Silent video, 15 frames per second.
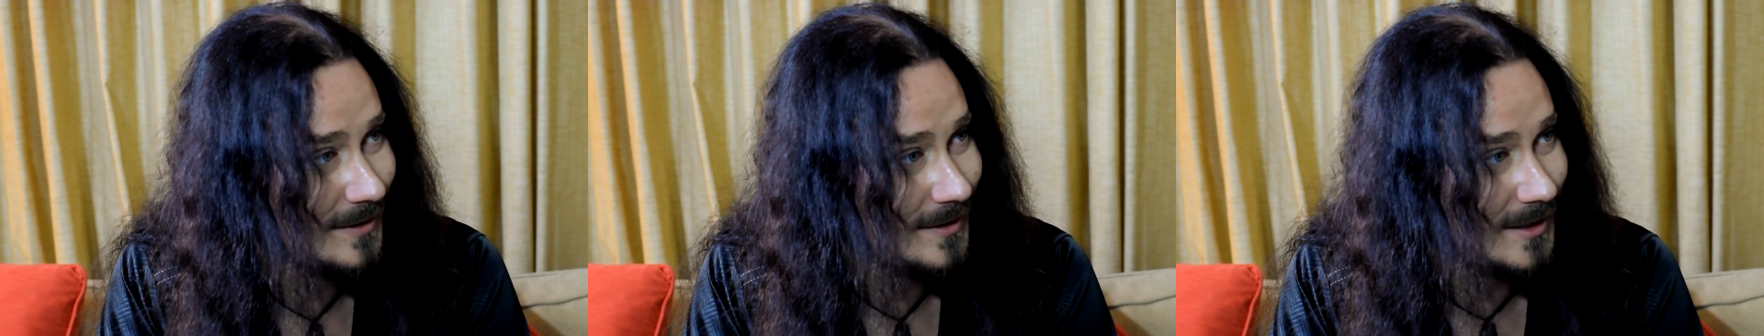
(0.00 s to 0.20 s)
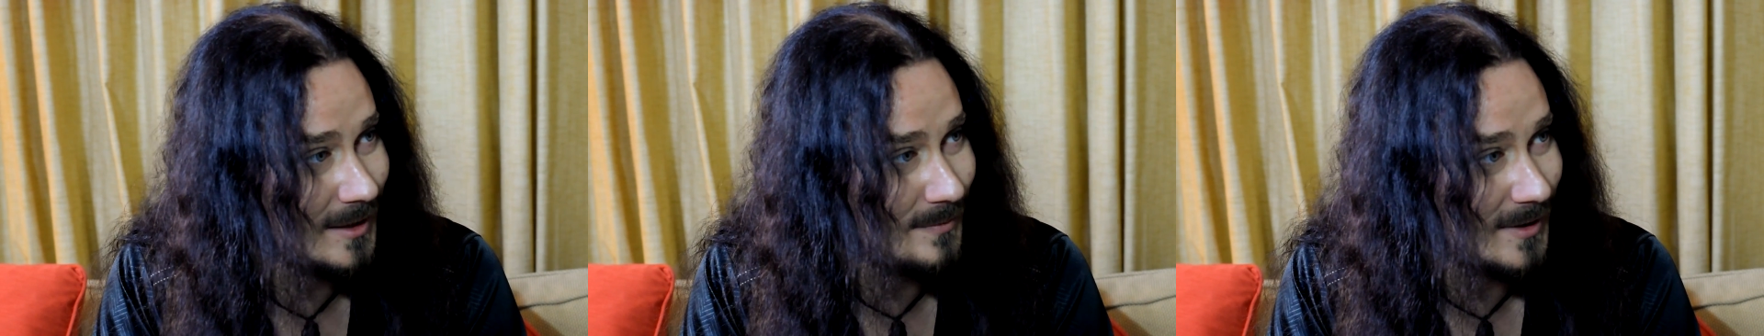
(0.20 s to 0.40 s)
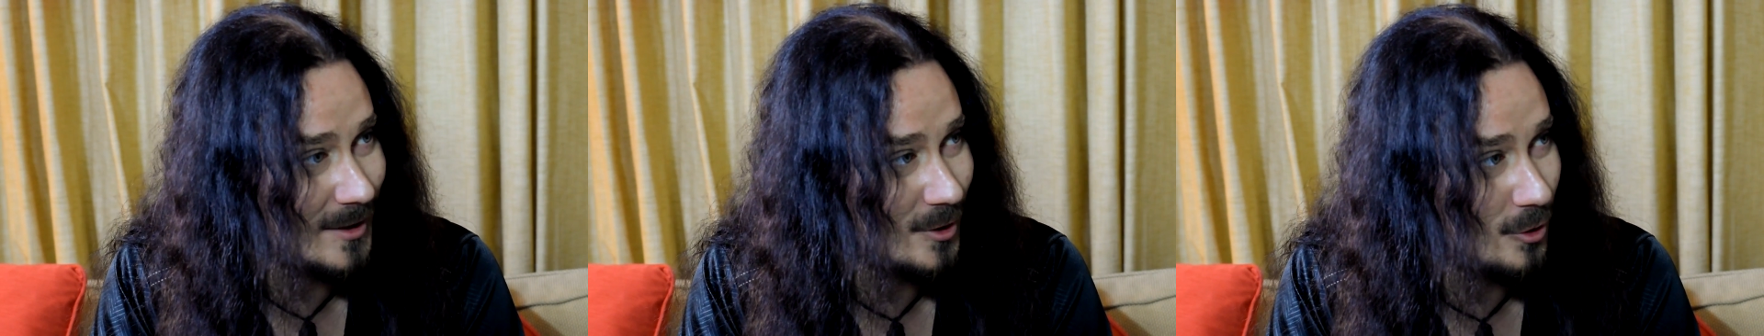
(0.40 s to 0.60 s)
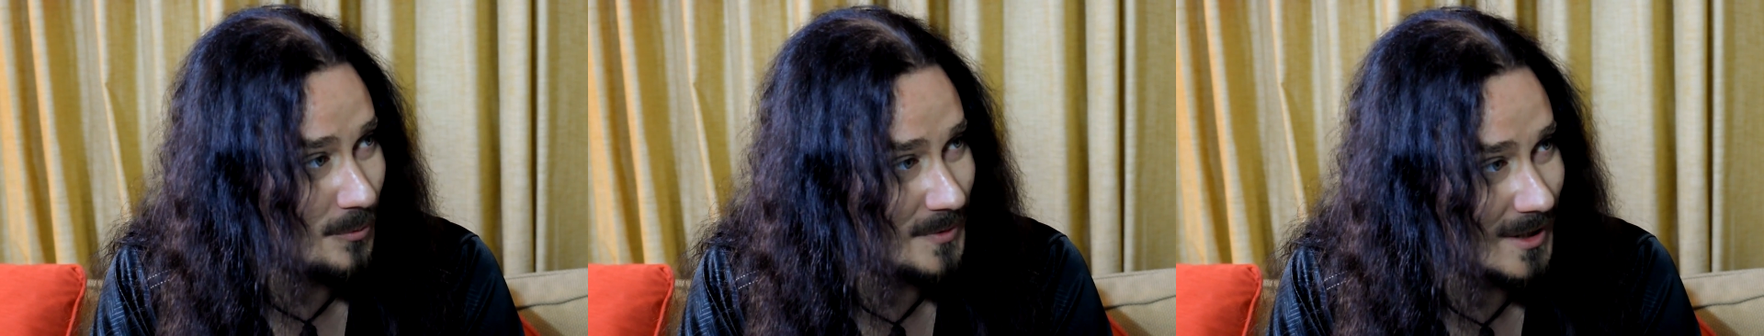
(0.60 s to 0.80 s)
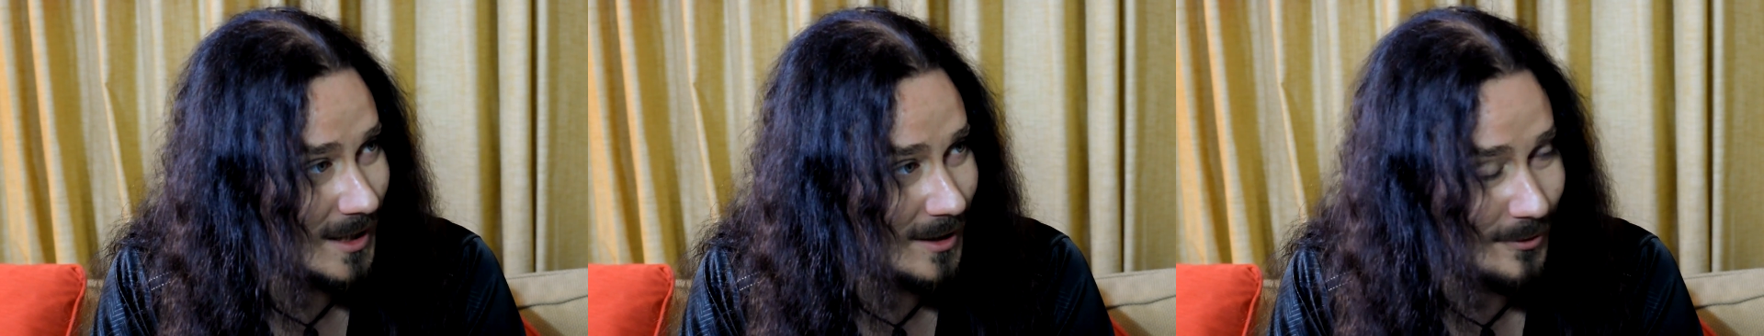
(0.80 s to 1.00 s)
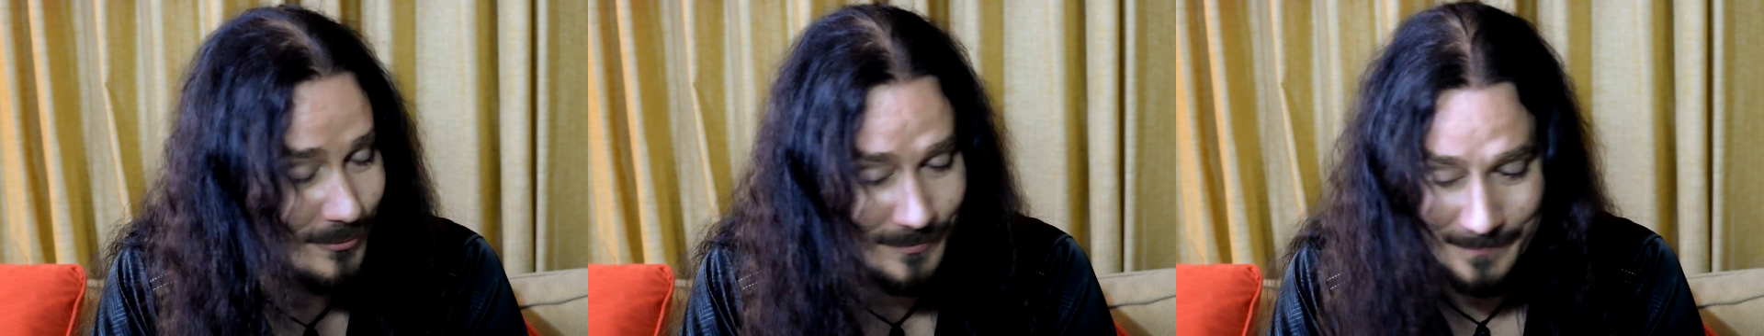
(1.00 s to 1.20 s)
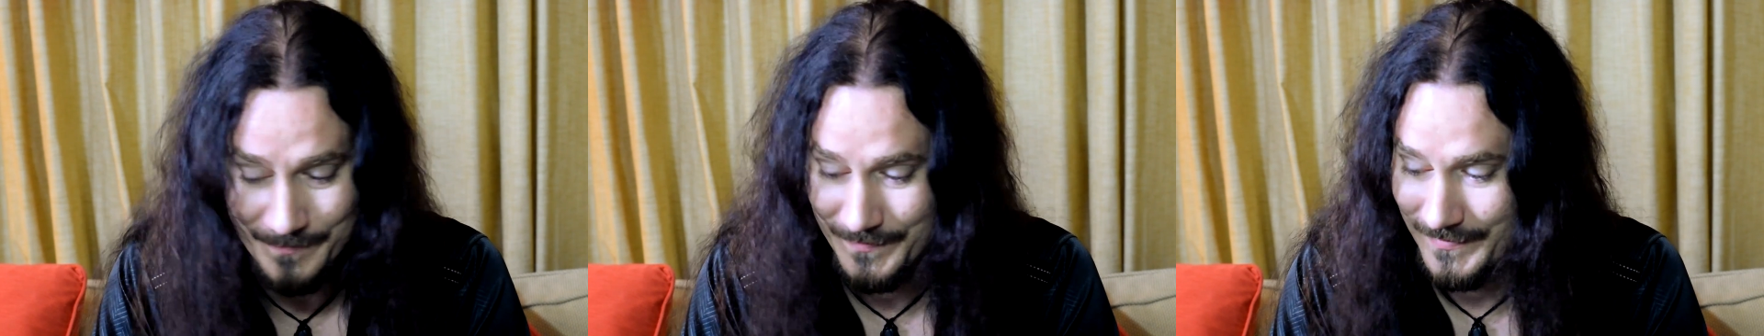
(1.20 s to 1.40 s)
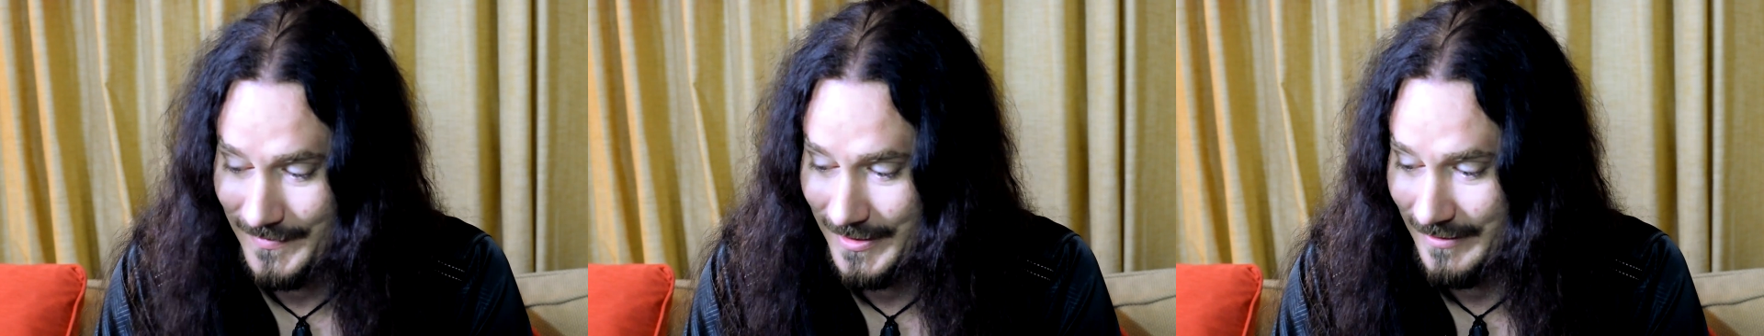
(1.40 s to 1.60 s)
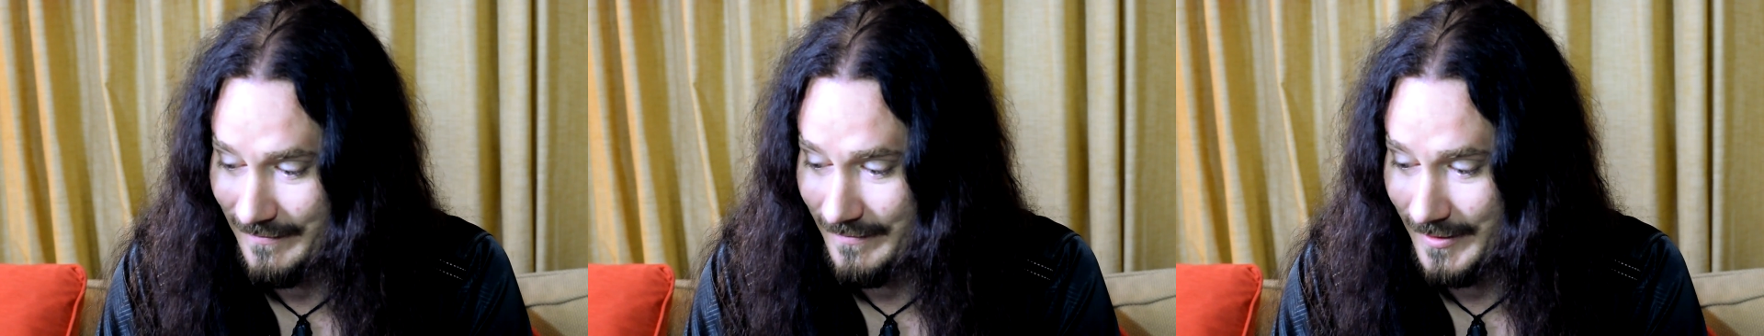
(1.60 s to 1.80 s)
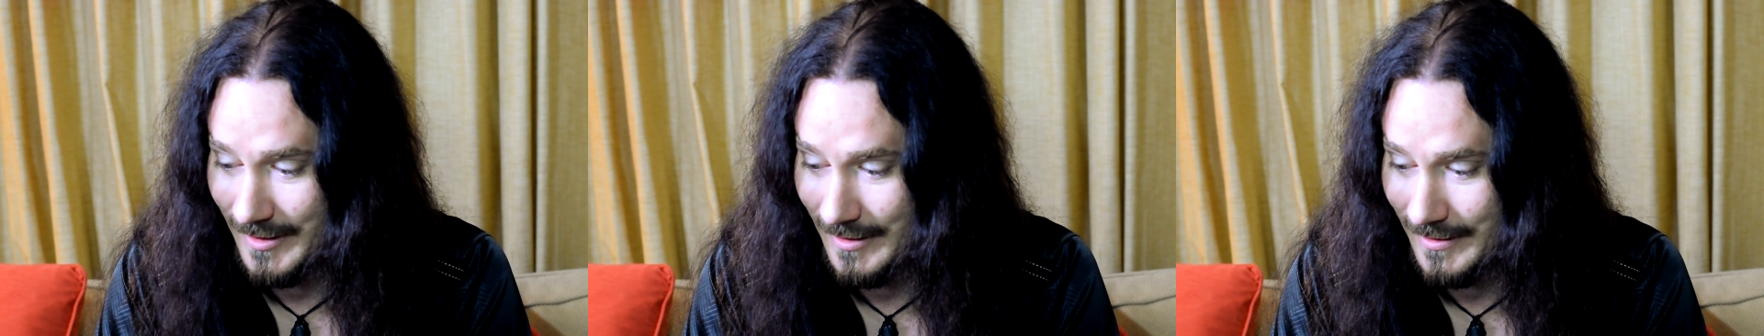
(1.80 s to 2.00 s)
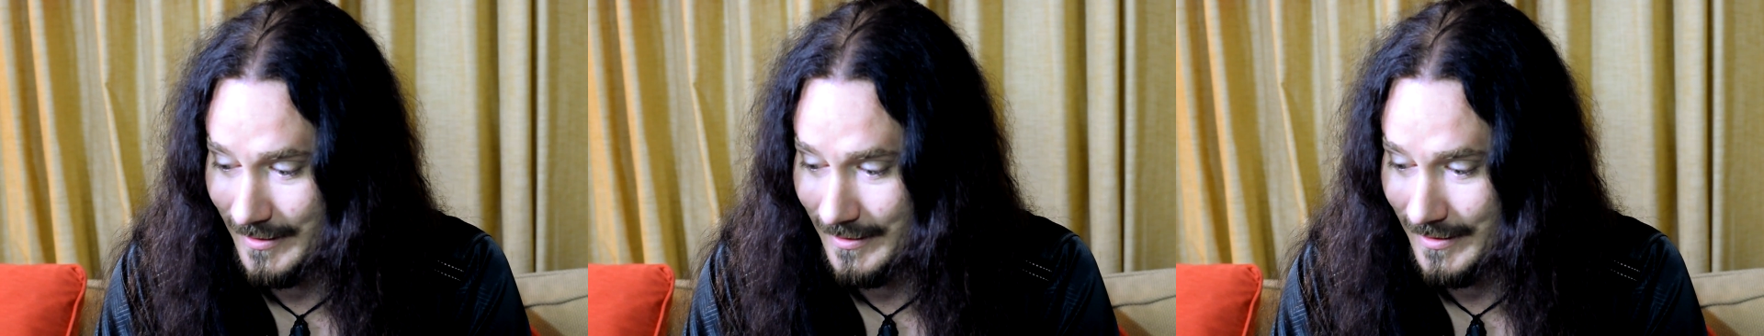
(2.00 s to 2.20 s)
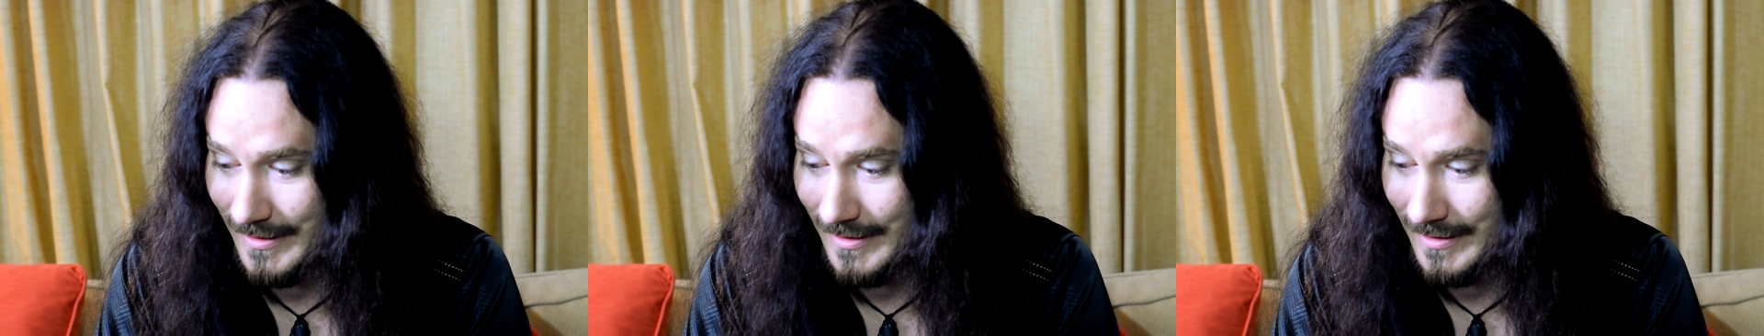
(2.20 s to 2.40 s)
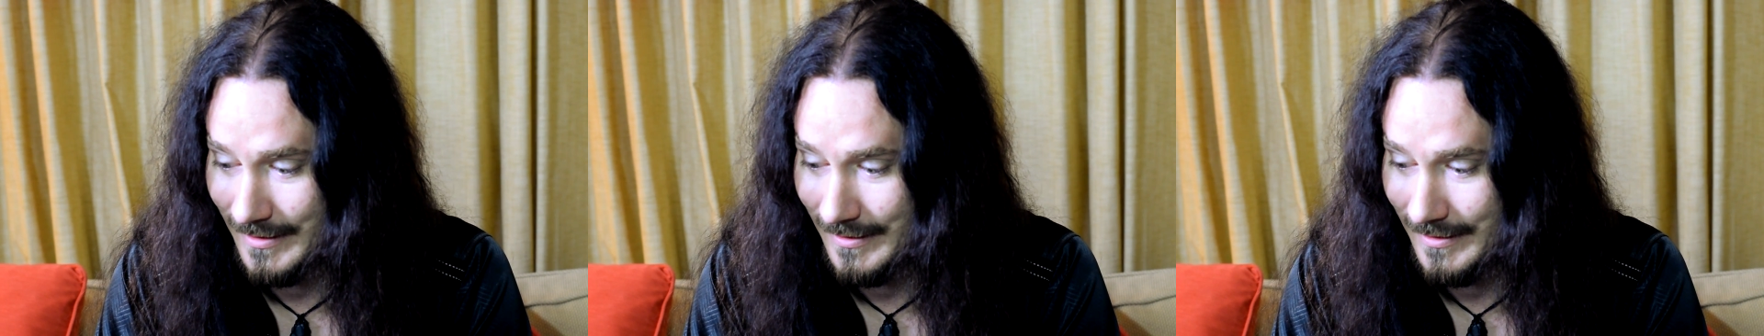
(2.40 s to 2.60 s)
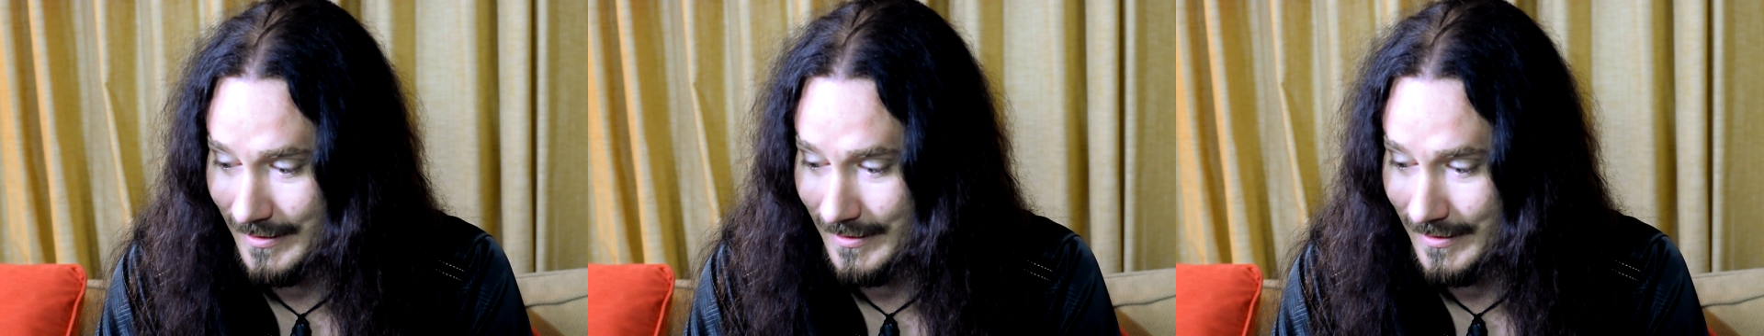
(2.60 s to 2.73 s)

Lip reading: in my hometown in Finland, and